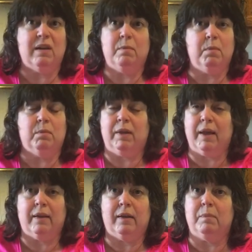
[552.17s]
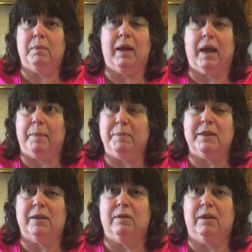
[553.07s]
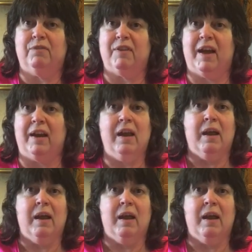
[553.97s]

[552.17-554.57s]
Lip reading: they'd likely be absolutely fine.